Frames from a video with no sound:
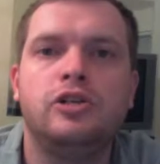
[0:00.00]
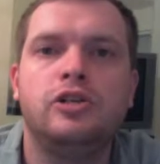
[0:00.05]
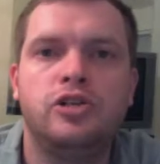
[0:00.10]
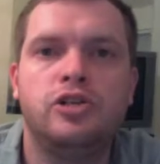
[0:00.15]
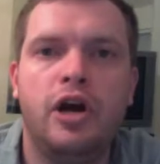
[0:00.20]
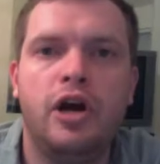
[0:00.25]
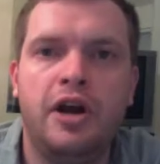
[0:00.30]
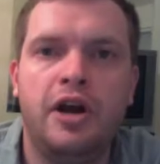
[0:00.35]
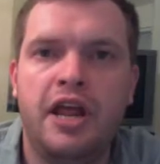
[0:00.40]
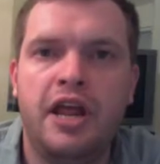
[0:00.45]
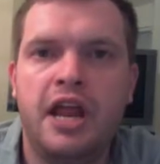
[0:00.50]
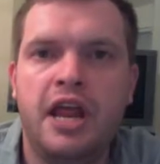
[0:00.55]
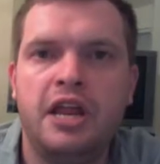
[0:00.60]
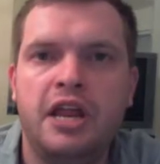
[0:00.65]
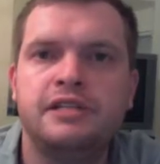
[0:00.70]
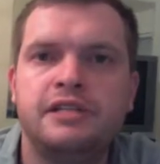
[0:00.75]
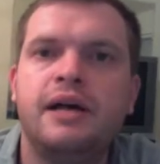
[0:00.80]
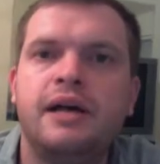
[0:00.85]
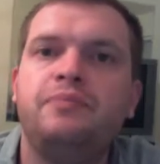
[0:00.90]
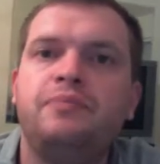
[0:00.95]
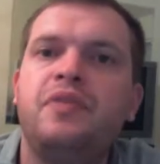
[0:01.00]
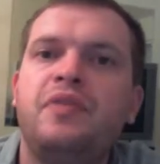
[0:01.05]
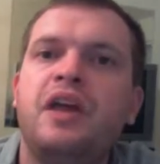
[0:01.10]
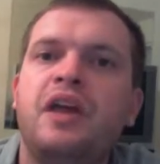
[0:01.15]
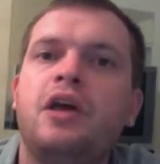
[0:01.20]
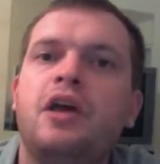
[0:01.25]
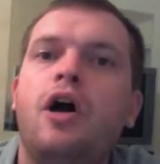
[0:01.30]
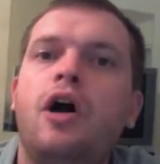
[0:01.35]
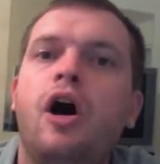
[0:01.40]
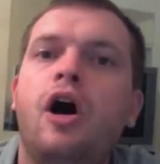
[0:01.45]
started
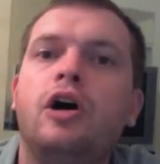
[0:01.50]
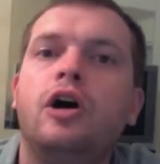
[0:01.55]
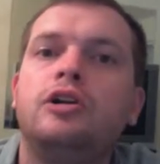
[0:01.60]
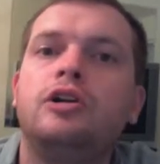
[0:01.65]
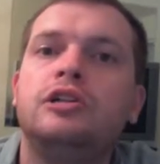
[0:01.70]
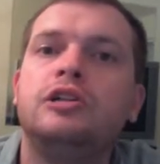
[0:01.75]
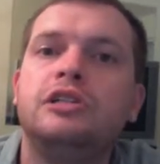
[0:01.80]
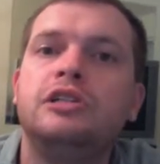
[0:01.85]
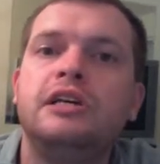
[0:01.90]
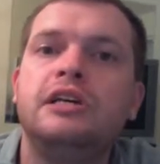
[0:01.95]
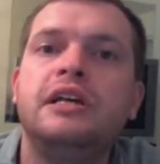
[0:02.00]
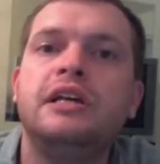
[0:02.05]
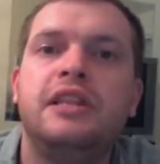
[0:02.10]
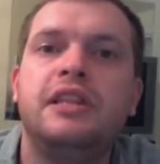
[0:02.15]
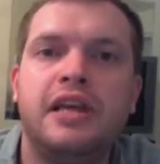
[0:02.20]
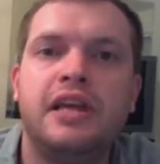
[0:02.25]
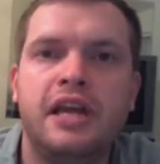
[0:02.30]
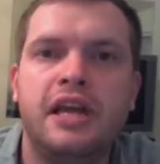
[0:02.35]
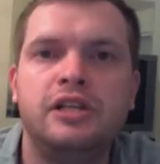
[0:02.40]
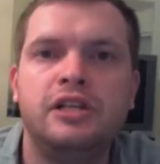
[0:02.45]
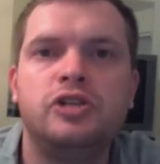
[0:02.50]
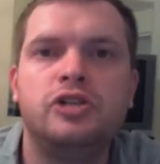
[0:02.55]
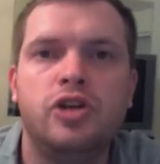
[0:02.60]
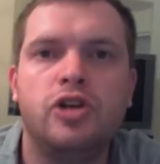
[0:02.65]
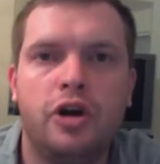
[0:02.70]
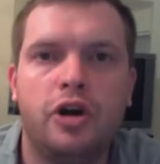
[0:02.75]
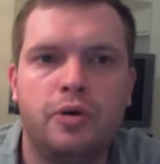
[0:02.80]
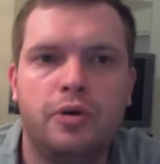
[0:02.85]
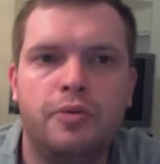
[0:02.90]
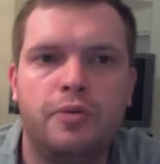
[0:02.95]
something called the
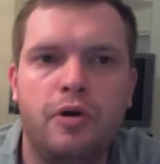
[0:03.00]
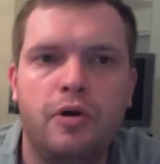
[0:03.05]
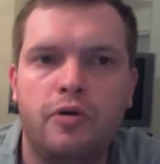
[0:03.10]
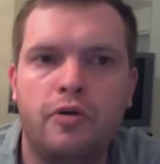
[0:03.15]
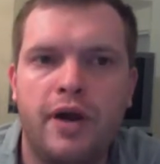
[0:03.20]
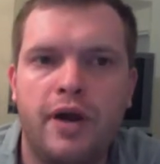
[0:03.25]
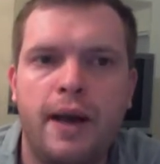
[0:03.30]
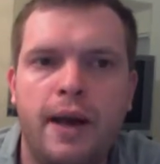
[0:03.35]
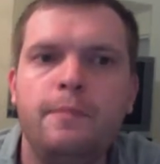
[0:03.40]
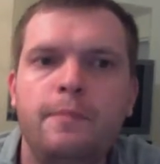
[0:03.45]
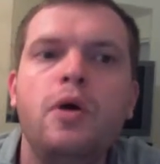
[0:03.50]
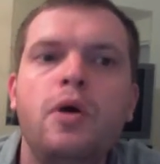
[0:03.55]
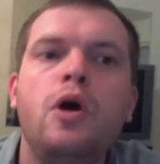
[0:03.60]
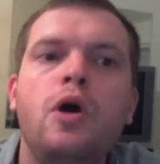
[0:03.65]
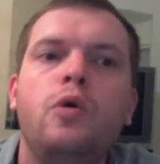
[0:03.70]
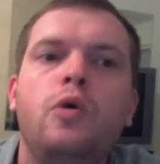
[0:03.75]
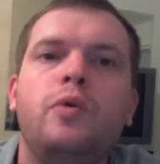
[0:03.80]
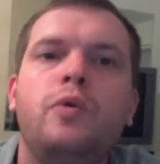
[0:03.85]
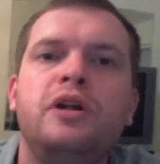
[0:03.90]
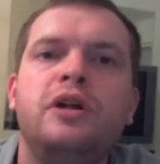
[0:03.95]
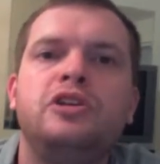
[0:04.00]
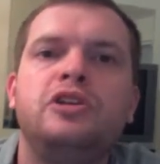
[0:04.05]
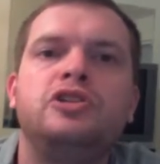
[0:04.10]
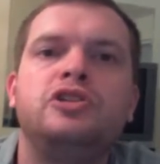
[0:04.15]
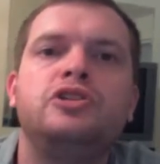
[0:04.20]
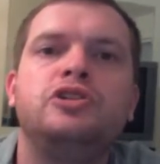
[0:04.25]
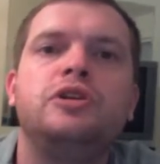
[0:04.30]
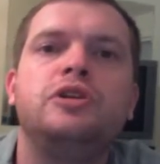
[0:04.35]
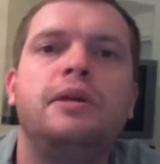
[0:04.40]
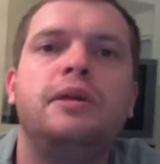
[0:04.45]
Kickstarter Program,
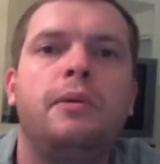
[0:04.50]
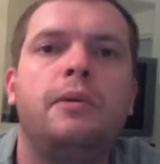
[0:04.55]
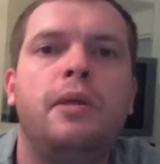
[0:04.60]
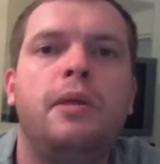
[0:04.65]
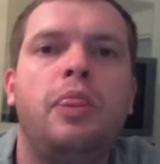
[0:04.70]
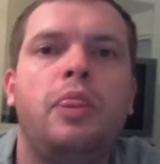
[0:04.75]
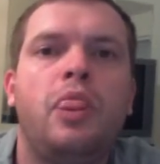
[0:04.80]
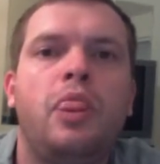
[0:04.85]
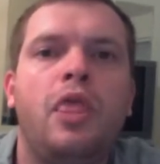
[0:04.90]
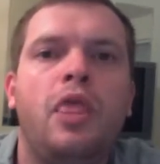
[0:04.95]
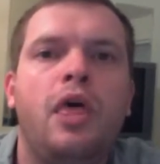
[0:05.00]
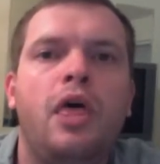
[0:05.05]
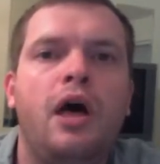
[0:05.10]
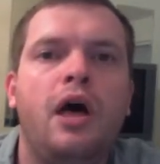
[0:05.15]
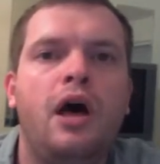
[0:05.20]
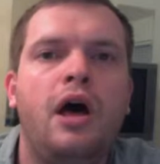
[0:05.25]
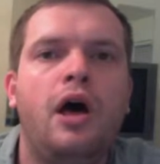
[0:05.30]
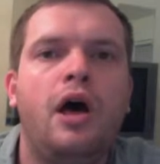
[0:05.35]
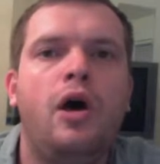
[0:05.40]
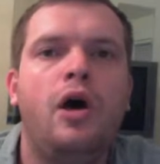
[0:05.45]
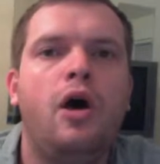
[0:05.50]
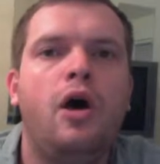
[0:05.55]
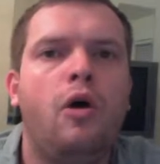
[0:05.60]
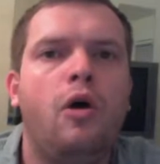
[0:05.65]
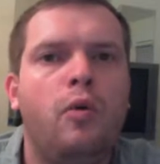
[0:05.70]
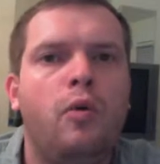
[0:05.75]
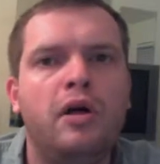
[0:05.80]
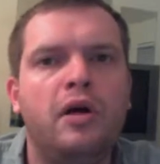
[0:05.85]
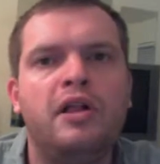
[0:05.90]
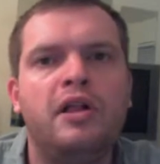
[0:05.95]
which
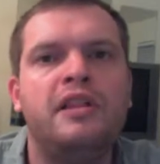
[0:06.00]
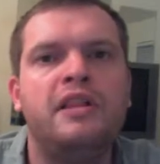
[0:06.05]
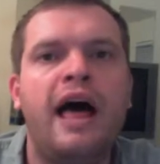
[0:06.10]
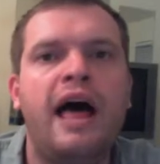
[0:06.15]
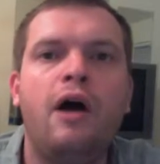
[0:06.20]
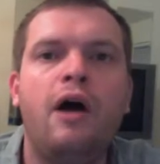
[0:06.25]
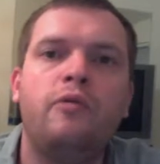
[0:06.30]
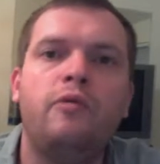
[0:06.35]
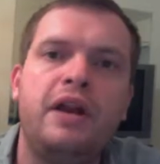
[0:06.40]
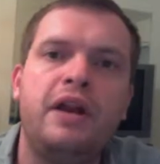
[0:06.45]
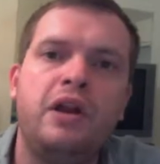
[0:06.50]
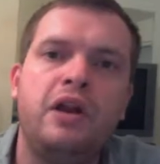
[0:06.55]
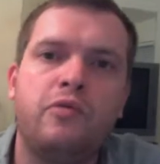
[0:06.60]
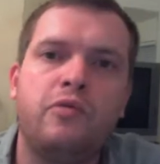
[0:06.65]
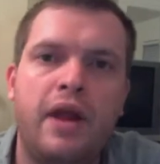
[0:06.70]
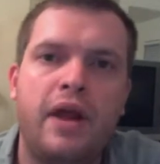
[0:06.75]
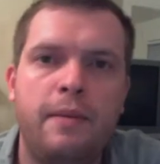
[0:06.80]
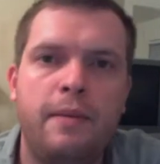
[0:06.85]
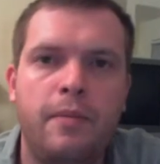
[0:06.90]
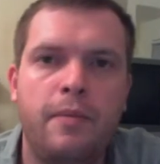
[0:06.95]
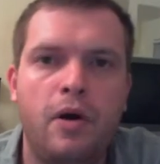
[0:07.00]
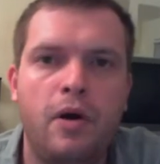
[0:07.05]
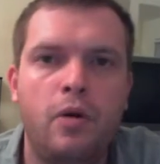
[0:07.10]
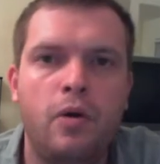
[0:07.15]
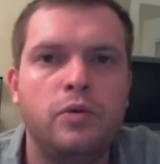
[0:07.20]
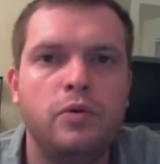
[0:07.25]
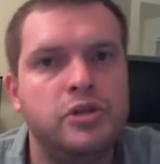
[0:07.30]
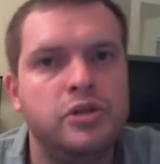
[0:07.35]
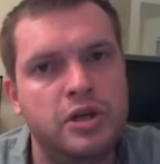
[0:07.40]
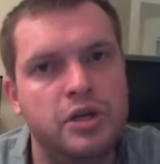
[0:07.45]
will allow Reading
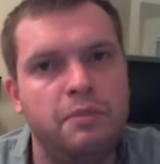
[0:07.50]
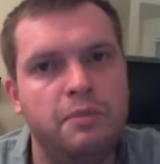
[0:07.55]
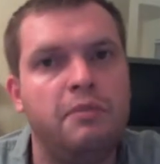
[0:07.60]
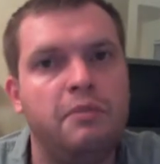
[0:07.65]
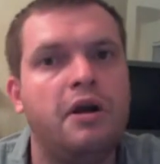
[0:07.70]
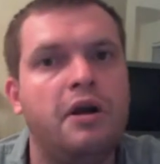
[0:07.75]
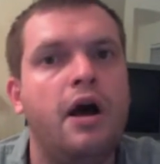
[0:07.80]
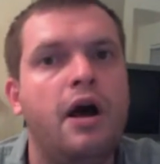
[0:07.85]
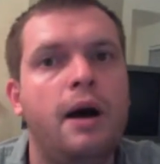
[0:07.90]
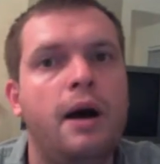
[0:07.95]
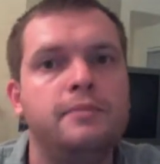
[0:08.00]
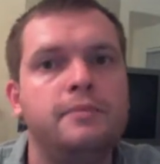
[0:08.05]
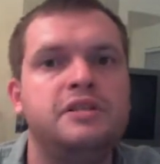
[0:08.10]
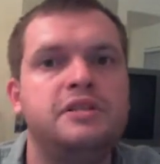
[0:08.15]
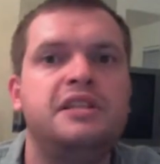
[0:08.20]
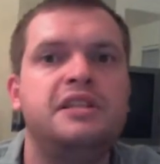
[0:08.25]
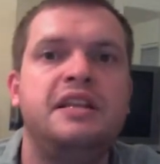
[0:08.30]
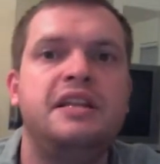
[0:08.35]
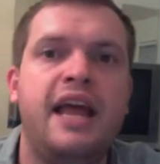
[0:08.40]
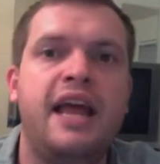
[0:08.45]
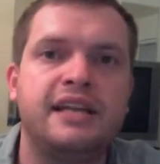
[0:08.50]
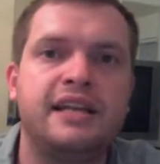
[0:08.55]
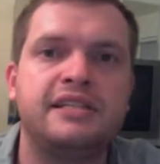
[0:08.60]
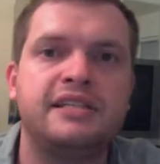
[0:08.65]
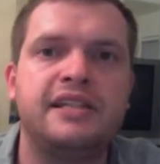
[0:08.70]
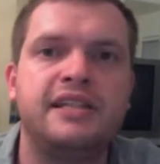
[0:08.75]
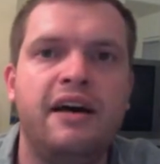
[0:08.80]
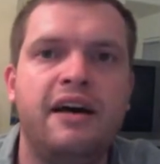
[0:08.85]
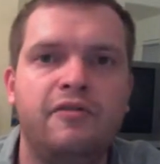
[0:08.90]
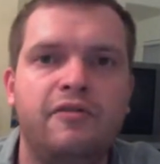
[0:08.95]
Rainbow to come to the
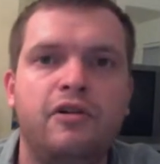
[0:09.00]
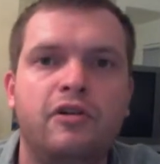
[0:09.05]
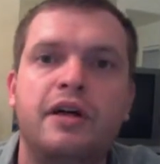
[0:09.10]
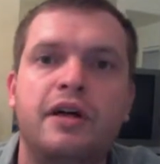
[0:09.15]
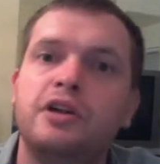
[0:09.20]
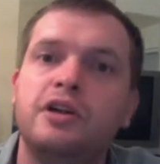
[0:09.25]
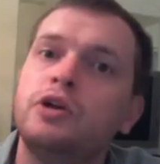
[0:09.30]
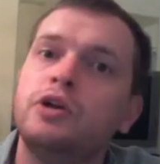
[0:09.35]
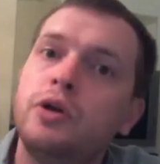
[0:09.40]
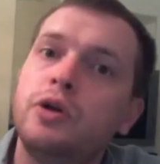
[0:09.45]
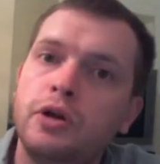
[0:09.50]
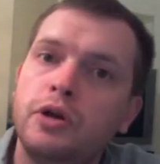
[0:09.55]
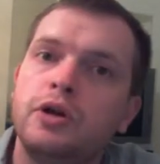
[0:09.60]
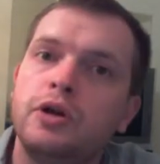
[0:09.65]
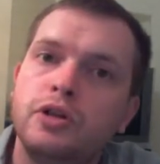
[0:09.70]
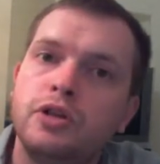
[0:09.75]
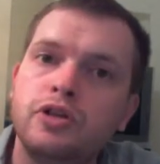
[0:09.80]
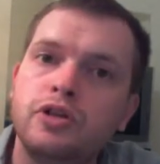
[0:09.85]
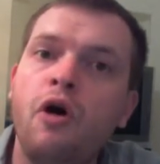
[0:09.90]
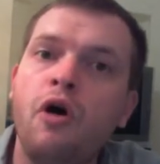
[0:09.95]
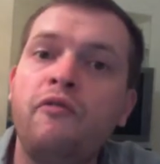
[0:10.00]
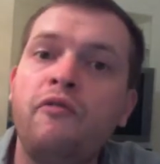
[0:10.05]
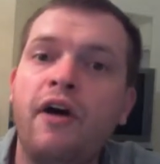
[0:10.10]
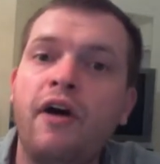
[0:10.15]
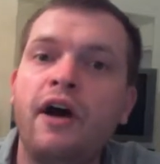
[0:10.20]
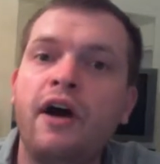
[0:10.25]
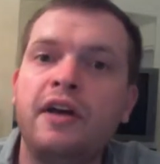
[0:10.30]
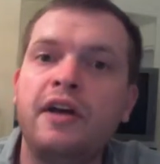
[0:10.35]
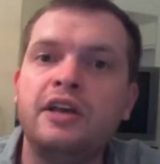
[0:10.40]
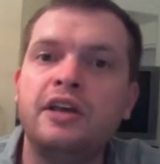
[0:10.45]
next level. And so
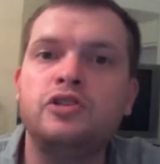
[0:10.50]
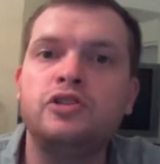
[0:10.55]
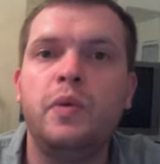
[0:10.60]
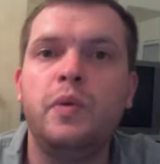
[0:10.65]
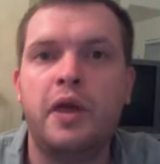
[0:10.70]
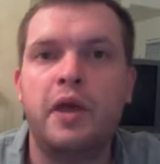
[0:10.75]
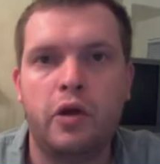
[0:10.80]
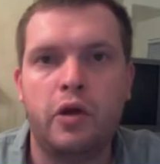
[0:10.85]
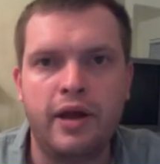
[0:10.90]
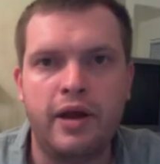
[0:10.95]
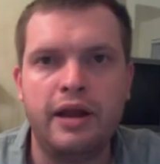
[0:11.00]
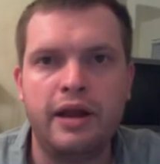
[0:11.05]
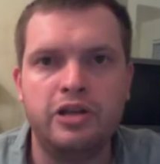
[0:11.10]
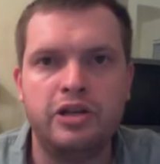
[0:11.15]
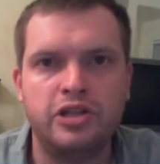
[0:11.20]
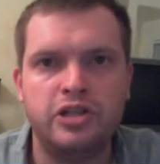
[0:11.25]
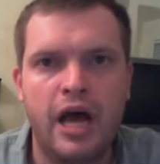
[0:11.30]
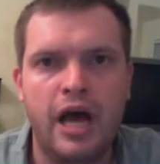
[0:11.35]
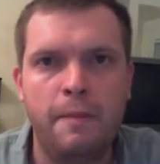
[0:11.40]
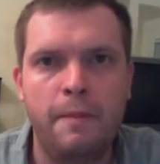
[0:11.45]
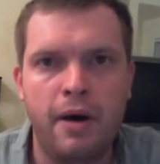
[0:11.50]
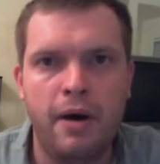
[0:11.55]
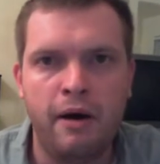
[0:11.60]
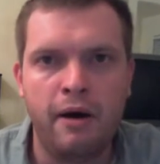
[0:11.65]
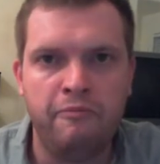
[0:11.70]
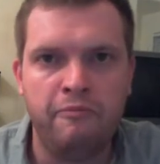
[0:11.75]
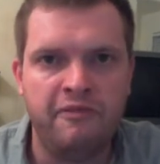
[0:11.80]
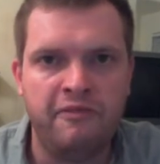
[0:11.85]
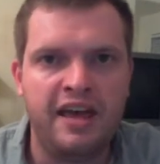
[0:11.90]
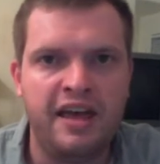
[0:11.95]
far, he's doing a great job
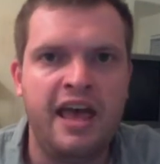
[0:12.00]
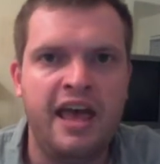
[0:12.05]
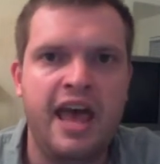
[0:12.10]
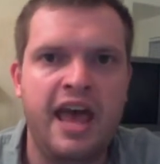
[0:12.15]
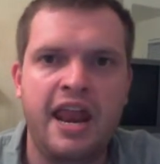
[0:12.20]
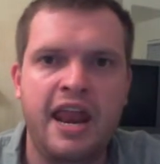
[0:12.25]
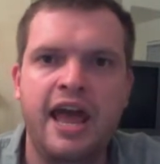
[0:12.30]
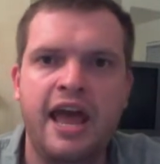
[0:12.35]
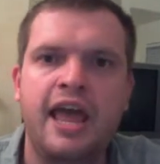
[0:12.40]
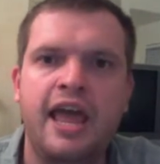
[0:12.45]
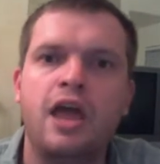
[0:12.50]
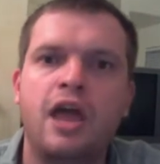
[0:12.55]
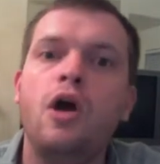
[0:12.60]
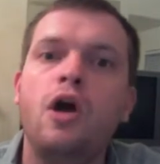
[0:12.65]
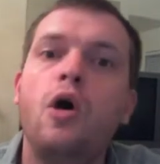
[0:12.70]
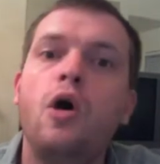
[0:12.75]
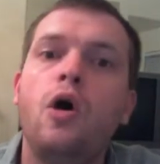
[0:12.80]
of it, and I